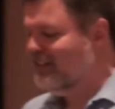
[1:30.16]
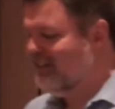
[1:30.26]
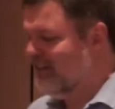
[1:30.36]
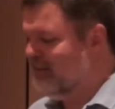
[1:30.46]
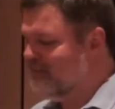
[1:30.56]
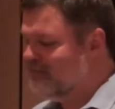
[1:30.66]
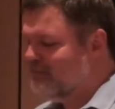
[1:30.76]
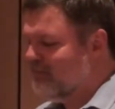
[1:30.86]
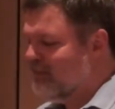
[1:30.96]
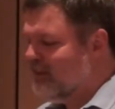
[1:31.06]
go.
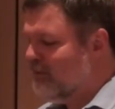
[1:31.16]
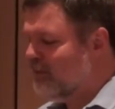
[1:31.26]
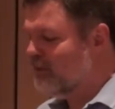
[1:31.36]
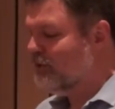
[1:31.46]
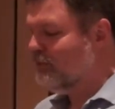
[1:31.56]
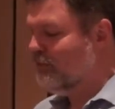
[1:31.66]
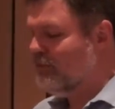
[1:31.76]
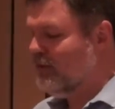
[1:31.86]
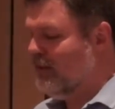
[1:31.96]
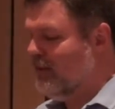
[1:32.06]
We'll do
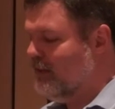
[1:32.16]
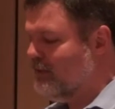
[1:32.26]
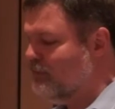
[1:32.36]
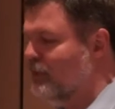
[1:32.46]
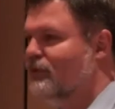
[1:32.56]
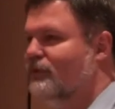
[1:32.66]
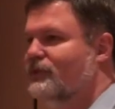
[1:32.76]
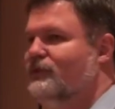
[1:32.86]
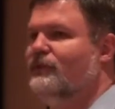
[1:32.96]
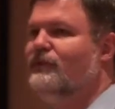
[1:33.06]
some special
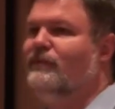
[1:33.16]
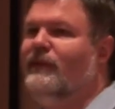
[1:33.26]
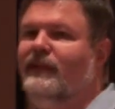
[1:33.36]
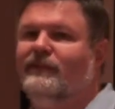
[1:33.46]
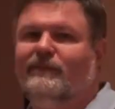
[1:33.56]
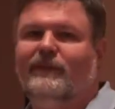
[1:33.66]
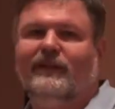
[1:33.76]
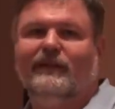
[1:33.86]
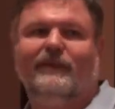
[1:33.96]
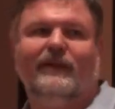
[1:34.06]
interest user group meetings
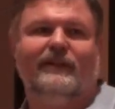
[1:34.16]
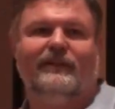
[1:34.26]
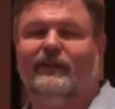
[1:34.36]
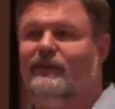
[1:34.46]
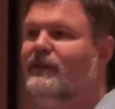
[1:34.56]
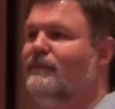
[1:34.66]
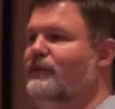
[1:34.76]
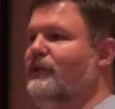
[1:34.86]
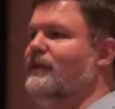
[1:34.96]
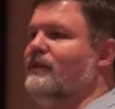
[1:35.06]
depending upon, you know, a
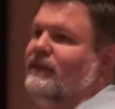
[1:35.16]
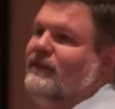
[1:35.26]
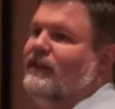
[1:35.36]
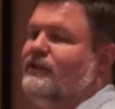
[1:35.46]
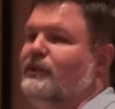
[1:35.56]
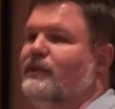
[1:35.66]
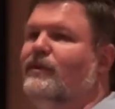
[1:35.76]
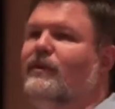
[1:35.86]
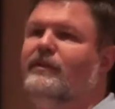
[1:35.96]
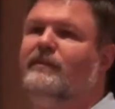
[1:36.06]
particular technology. We
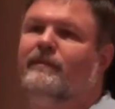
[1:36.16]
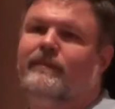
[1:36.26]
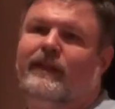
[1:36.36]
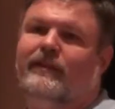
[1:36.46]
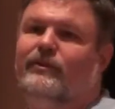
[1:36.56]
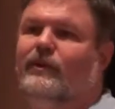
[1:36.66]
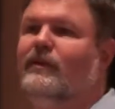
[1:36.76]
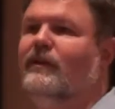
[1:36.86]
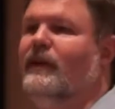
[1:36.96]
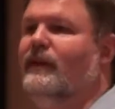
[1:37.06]
called in to a
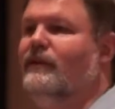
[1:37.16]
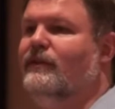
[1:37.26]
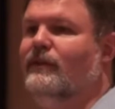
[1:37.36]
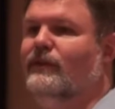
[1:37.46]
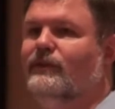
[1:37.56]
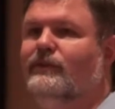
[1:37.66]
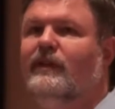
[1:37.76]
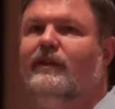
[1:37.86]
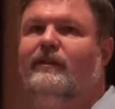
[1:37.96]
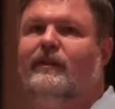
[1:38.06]
client who's,
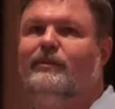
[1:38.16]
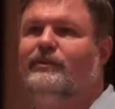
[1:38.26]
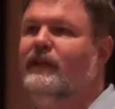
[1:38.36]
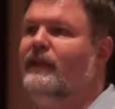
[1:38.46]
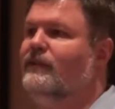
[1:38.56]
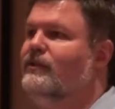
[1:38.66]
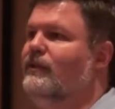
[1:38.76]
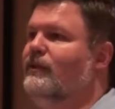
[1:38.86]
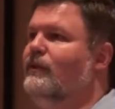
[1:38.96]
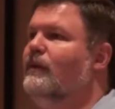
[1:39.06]
you know, presenting
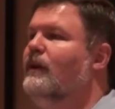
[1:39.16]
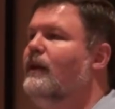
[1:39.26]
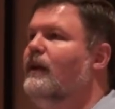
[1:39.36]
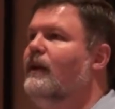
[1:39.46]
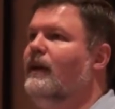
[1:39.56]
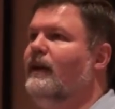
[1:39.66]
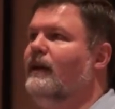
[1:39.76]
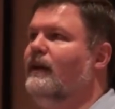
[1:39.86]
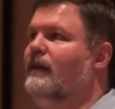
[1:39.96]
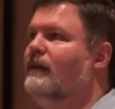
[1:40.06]
to
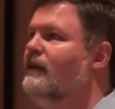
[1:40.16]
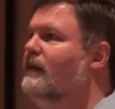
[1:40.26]
a